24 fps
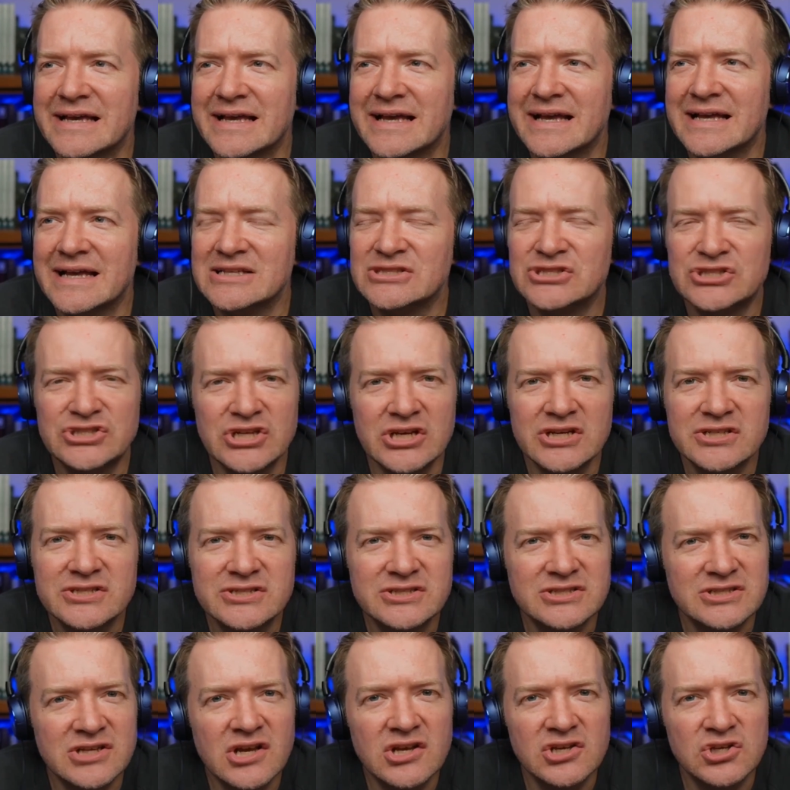just
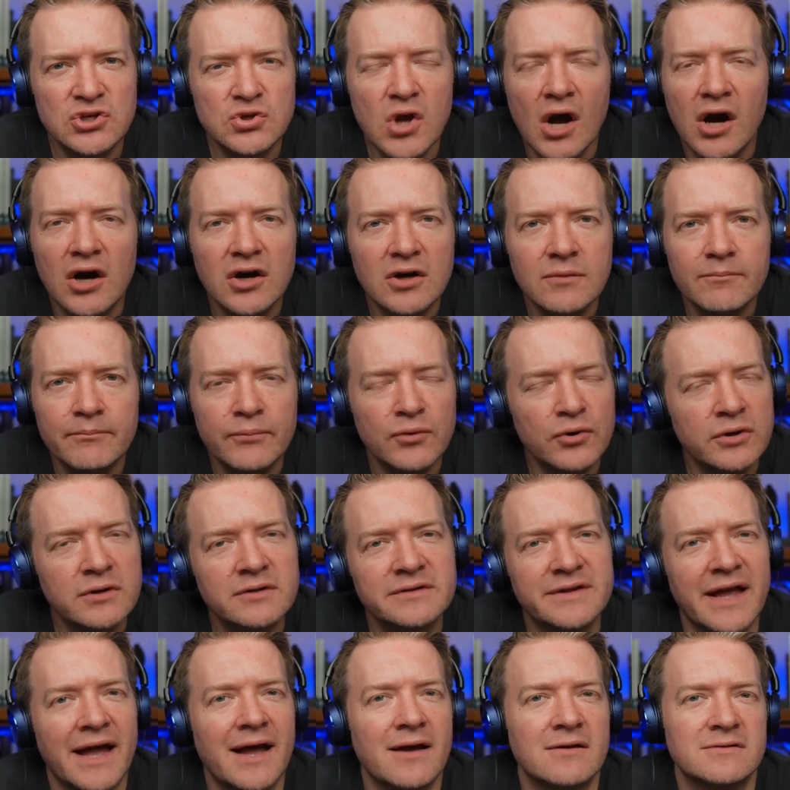you can't boil
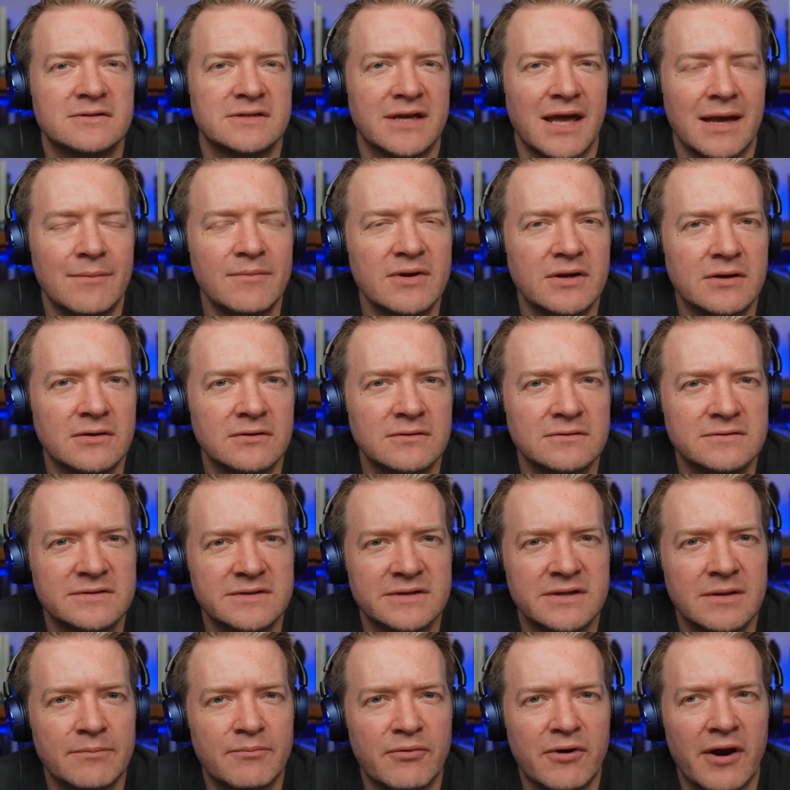down to chemicals in
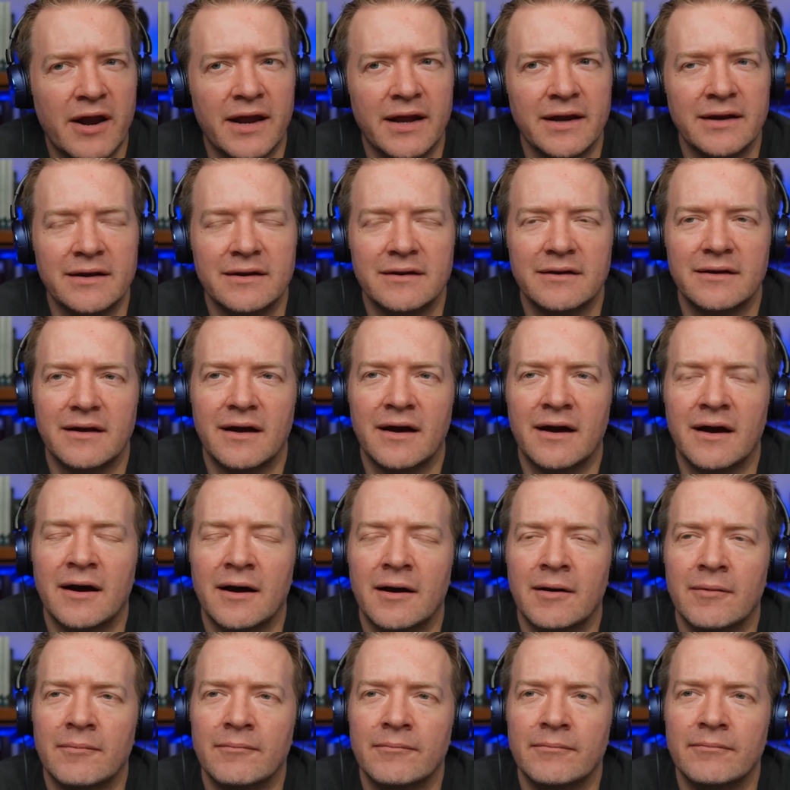the brain.
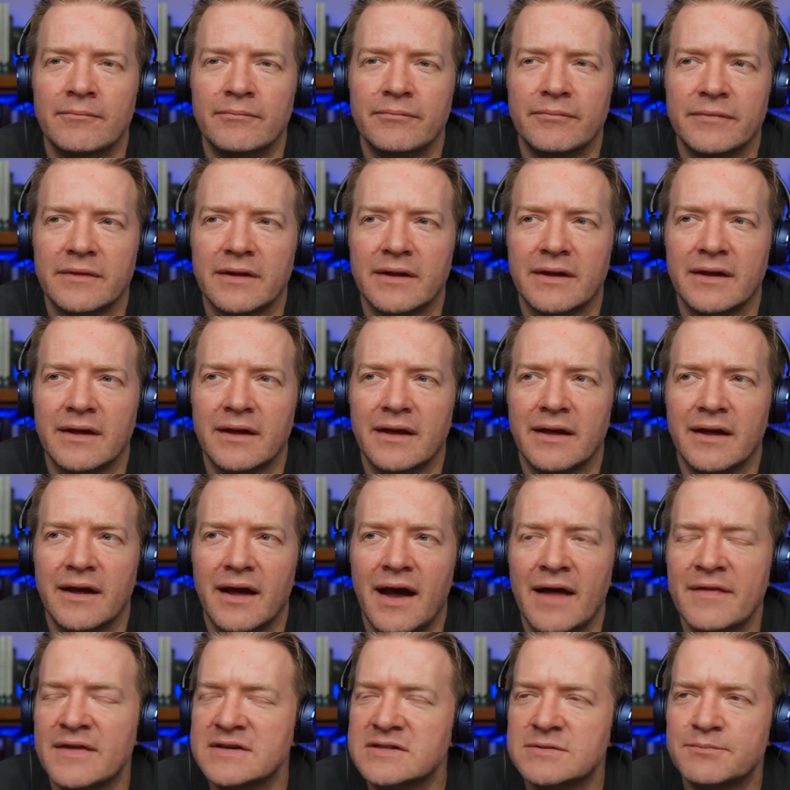And
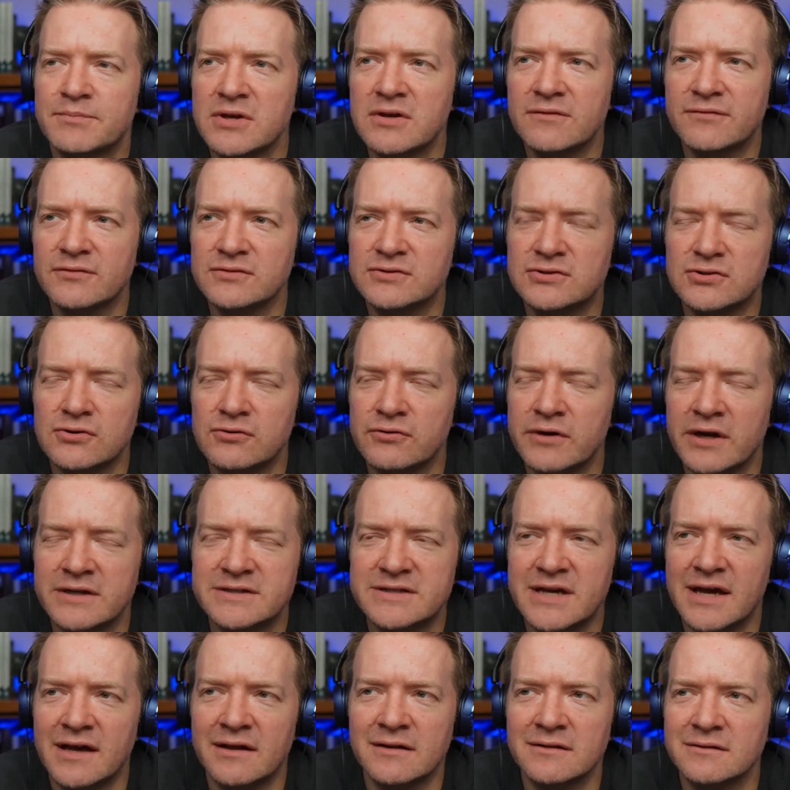there's a beautiful story I
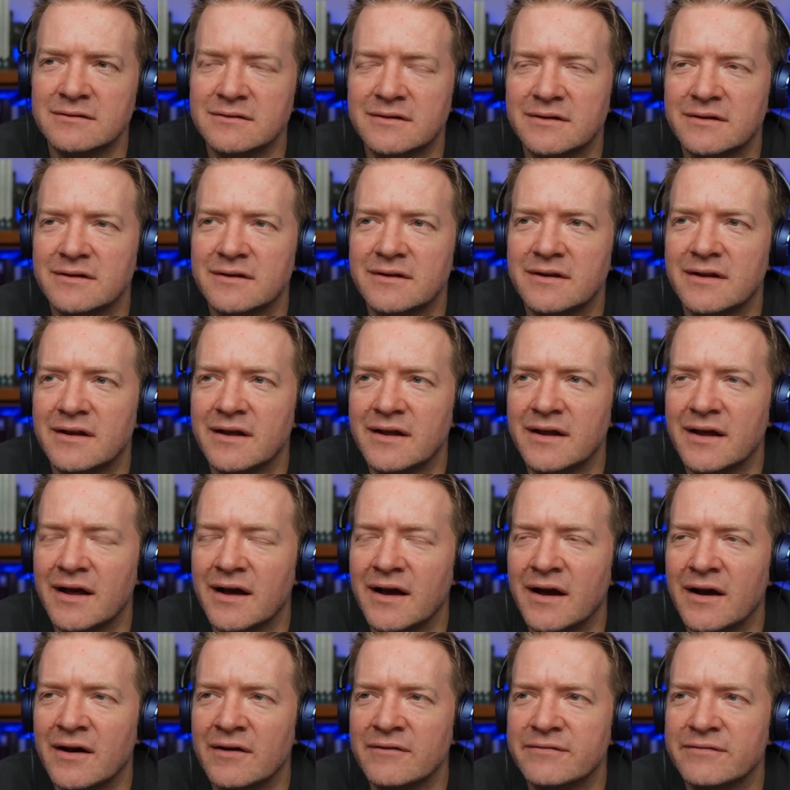tell
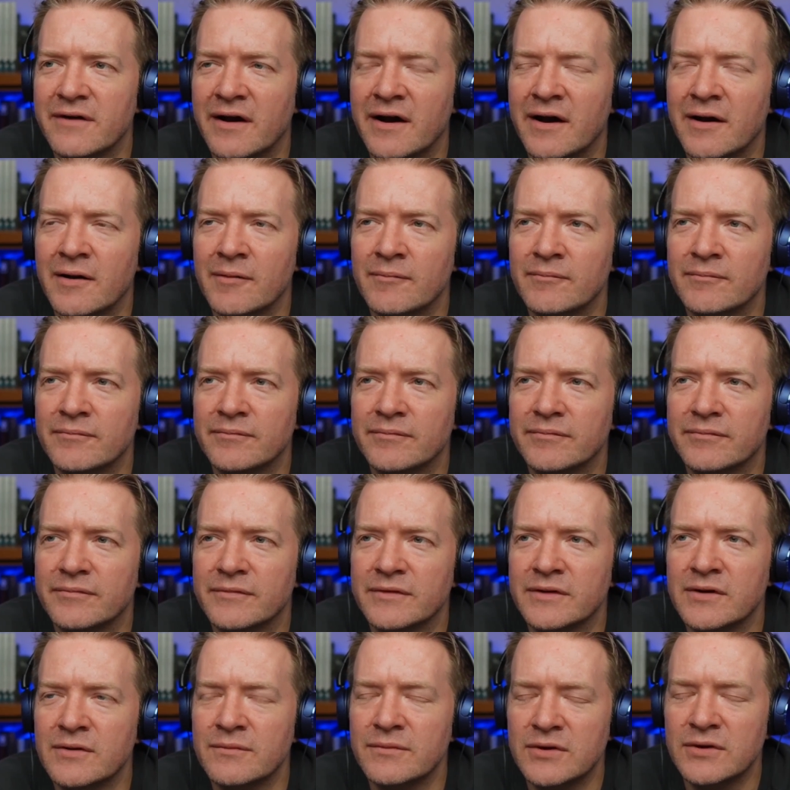of,
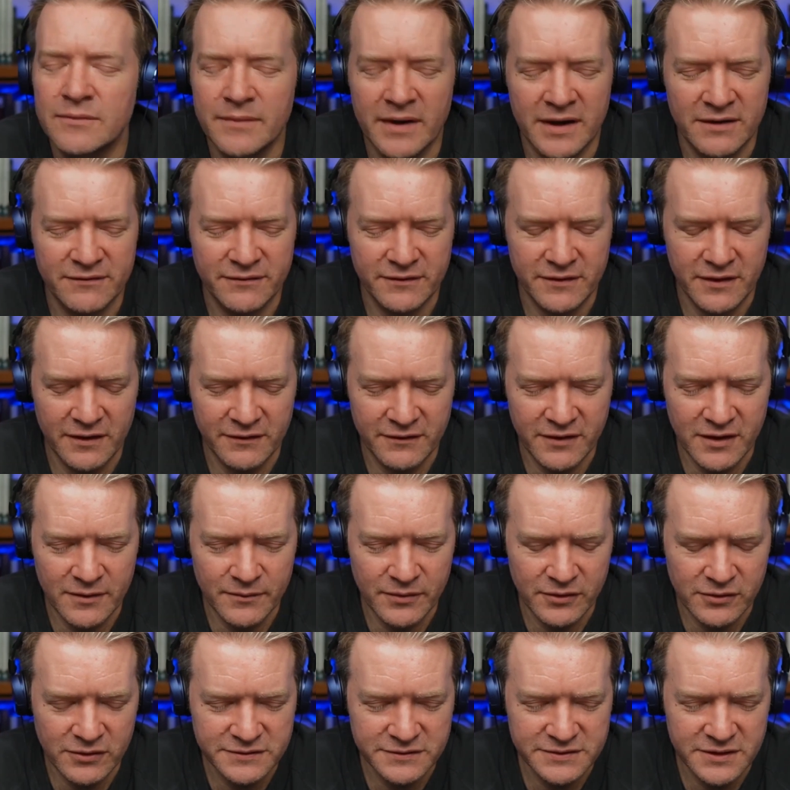you may have come
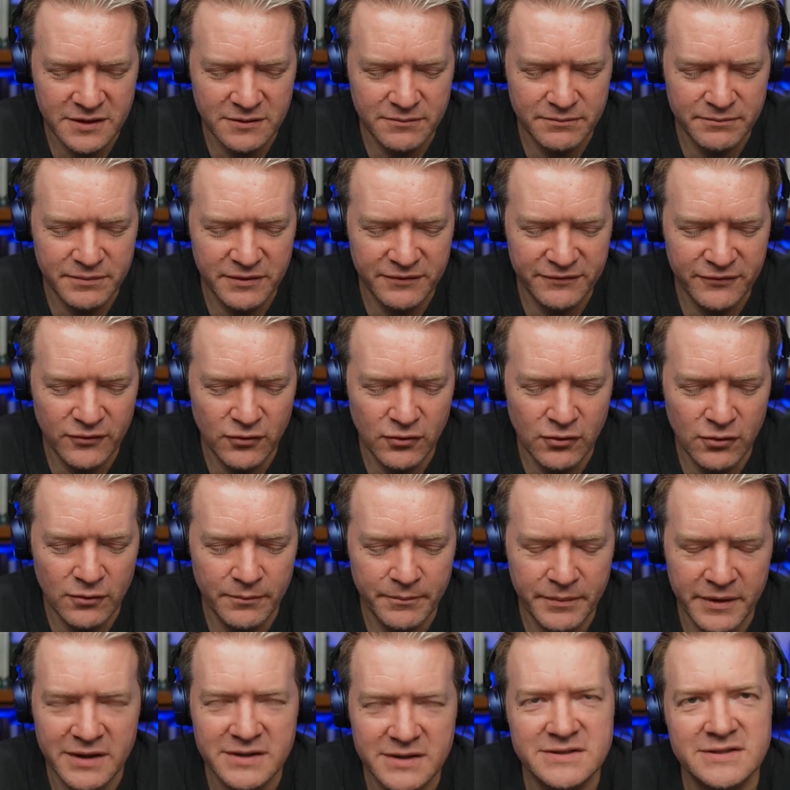across her before,
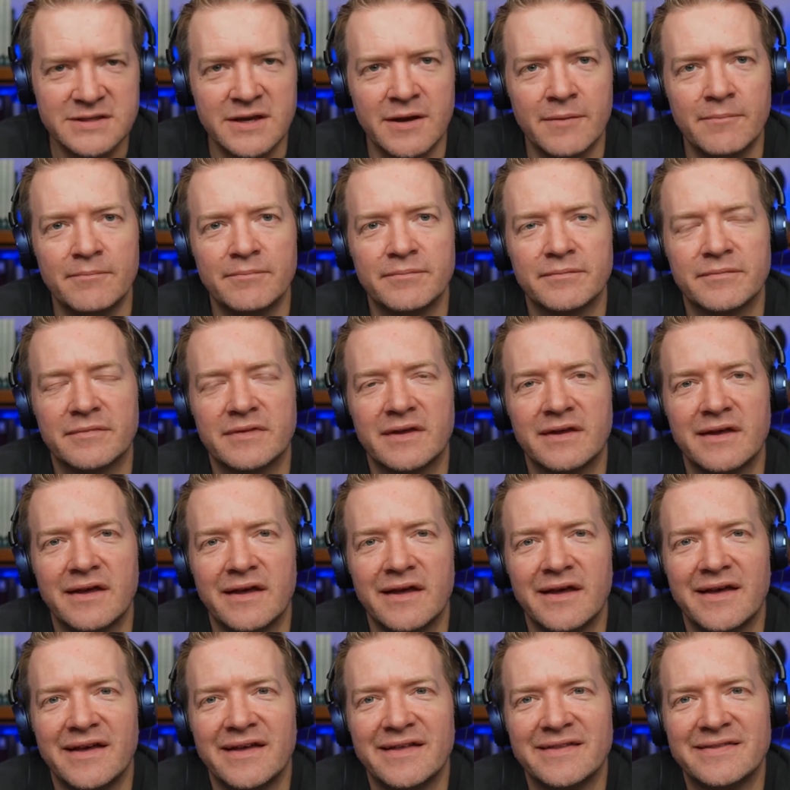but
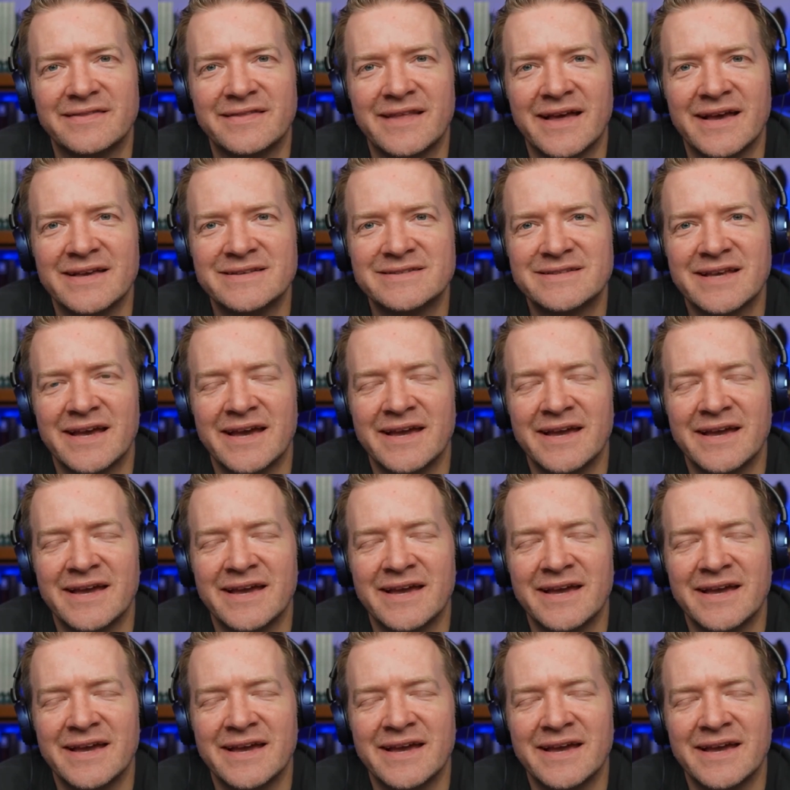there's a